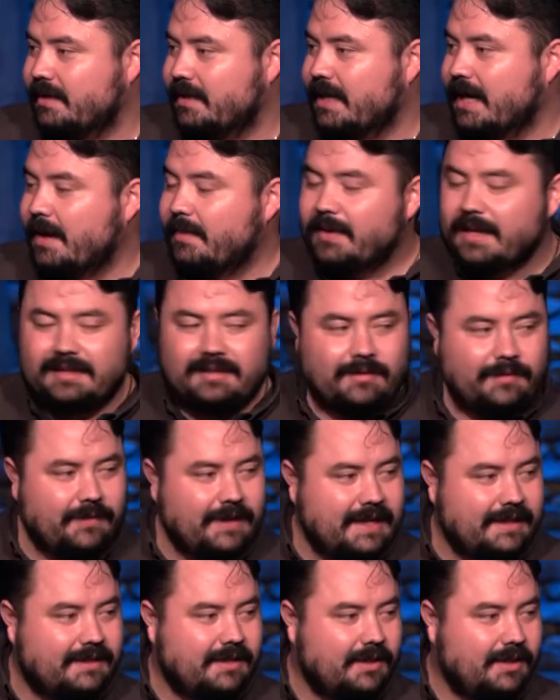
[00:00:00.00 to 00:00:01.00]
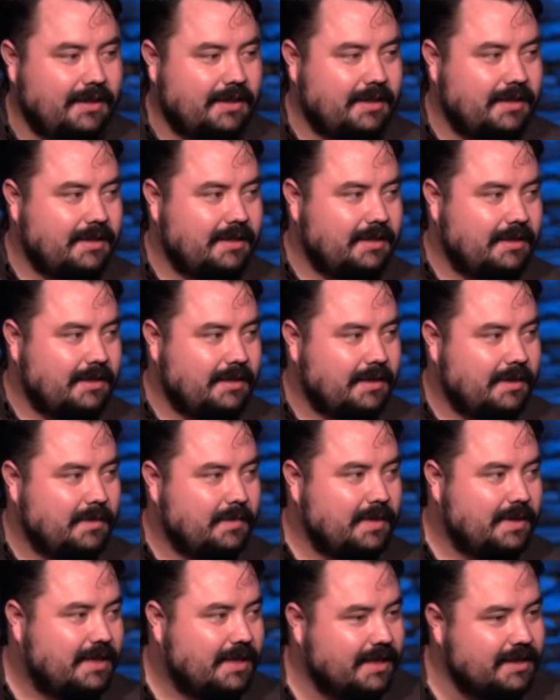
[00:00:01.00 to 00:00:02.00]
How about the fact that
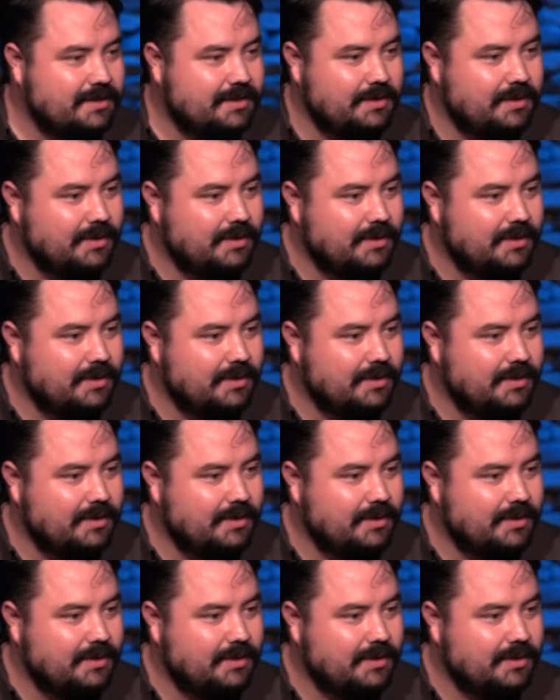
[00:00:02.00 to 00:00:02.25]
because